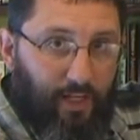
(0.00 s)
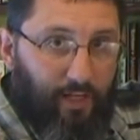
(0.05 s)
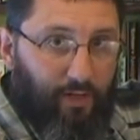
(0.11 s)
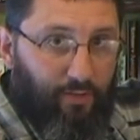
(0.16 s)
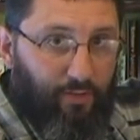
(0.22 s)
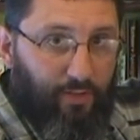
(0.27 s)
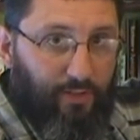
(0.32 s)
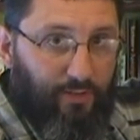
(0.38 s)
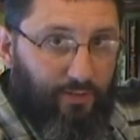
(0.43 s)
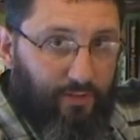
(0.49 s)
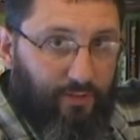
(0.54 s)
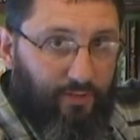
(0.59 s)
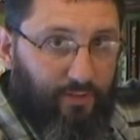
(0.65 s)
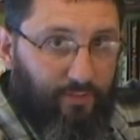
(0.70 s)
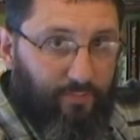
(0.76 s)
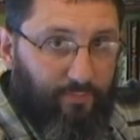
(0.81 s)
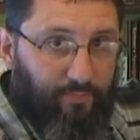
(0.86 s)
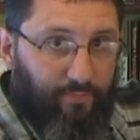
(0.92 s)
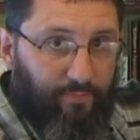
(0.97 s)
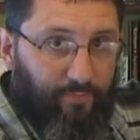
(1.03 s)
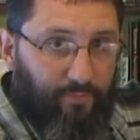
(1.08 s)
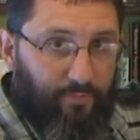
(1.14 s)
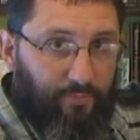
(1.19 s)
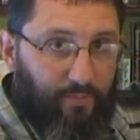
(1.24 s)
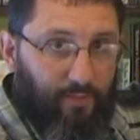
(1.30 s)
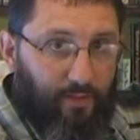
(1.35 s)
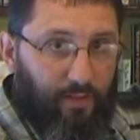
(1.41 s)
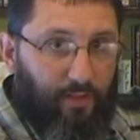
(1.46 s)
the Antichrist system.
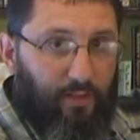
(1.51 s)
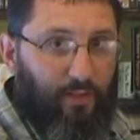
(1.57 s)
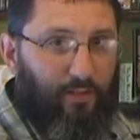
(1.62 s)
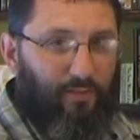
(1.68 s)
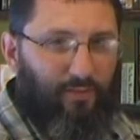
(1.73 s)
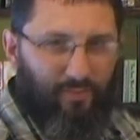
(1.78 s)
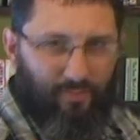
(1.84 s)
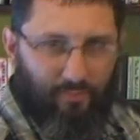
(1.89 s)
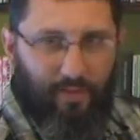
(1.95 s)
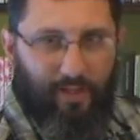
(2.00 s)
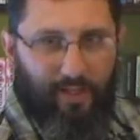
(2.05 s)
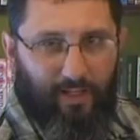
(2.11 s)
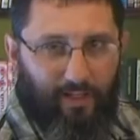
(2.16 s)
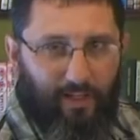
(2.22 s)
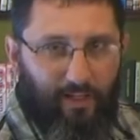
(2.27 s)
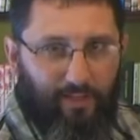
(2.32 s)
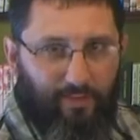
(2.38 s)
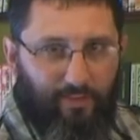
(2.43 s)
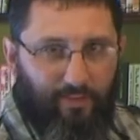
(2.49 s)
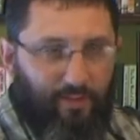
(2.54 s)
Making any